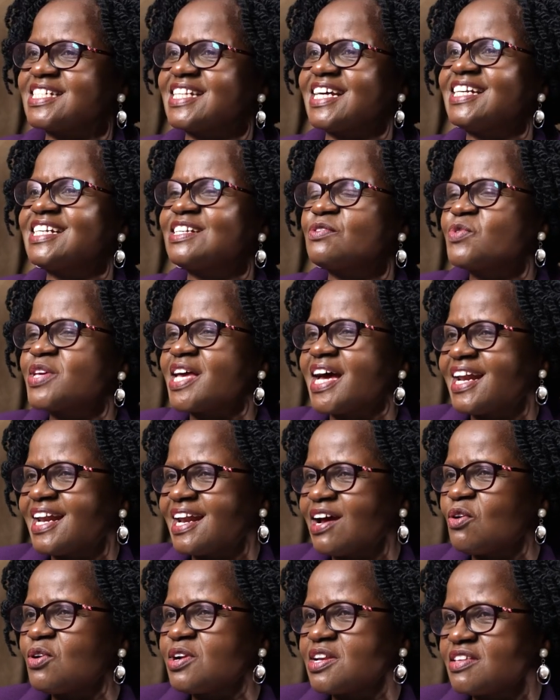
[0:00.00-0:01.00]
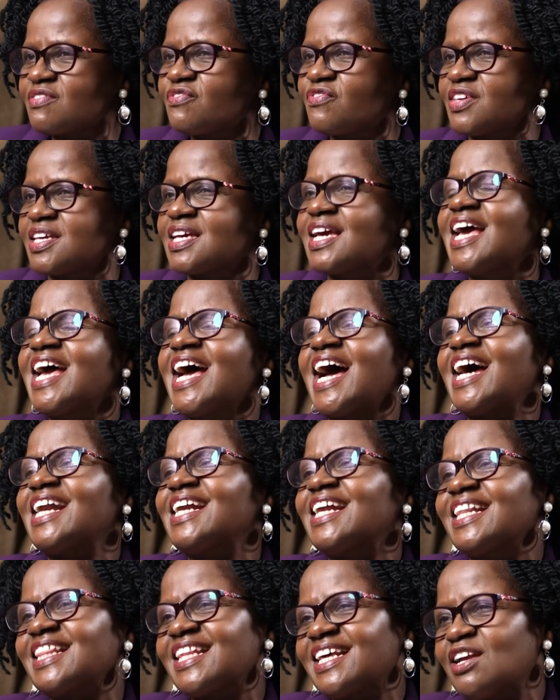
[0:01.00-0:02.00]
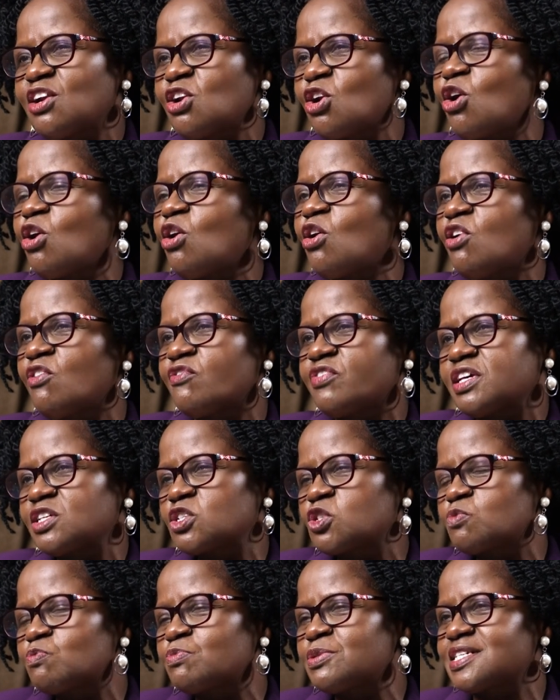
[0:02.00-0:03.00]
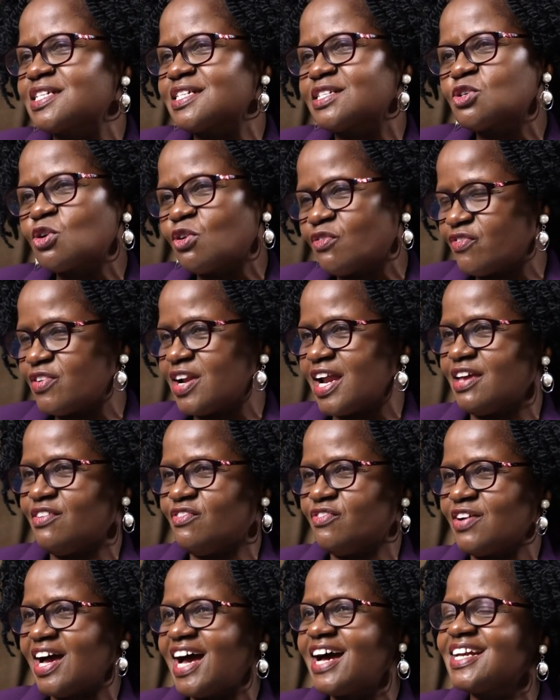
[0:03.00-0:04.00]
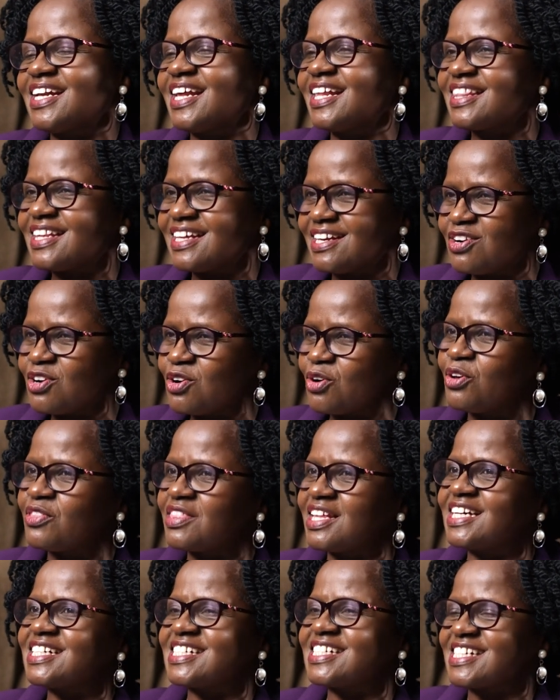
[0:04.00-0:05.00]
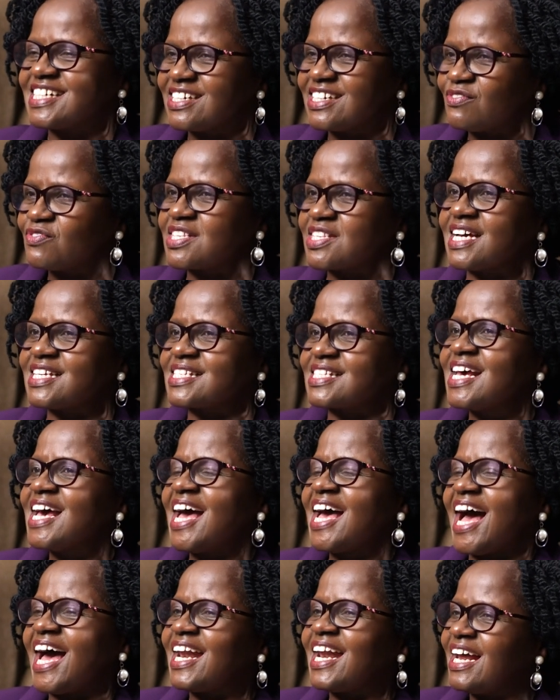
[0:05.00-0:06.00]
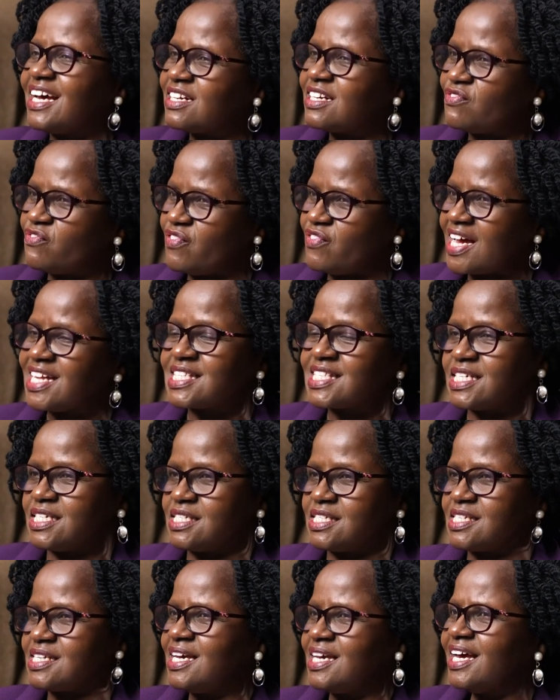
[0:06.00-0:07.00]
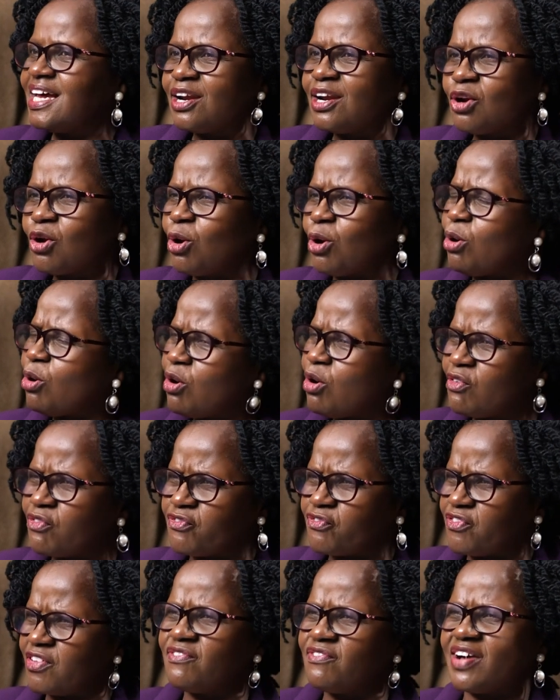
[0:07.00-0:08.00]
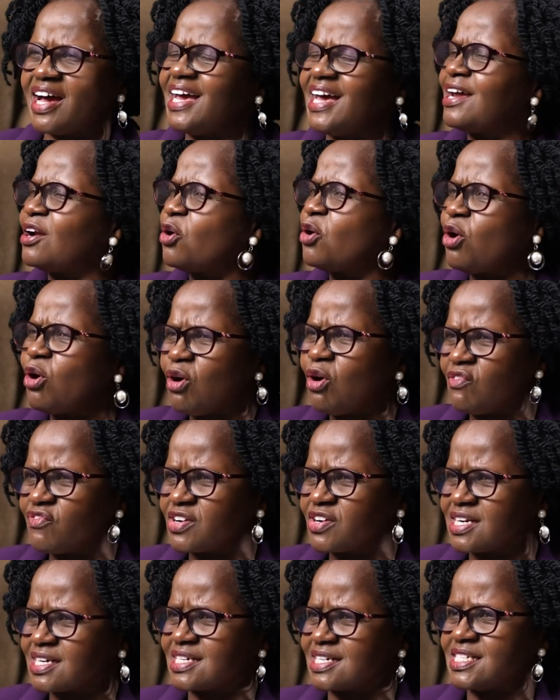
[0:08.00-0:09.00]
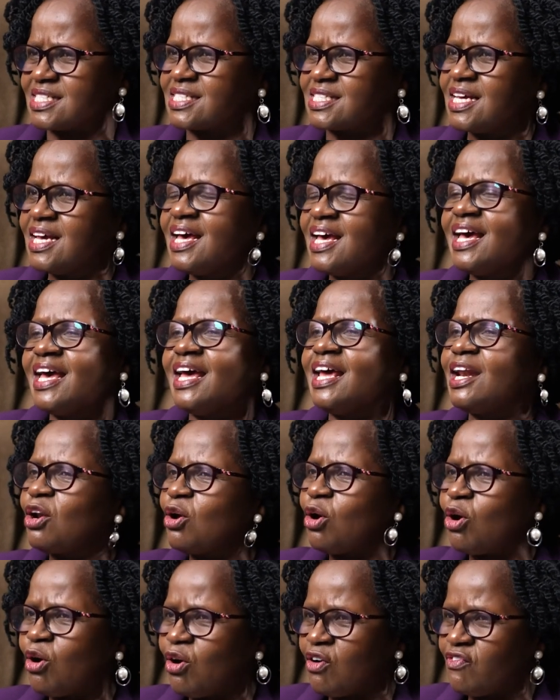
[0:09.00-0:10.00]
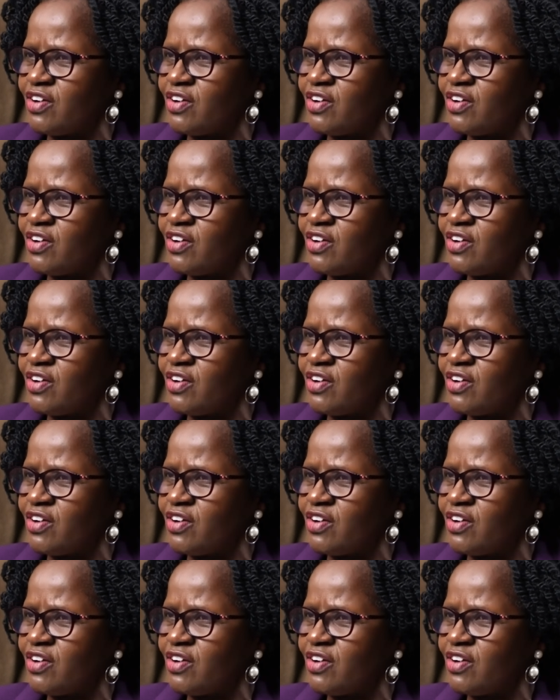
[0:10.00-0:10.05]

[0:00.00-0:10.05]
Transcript: that we are now living under the law of the spirit of life, under the law that gives us an advantage, a law of favor, a law of grace, a law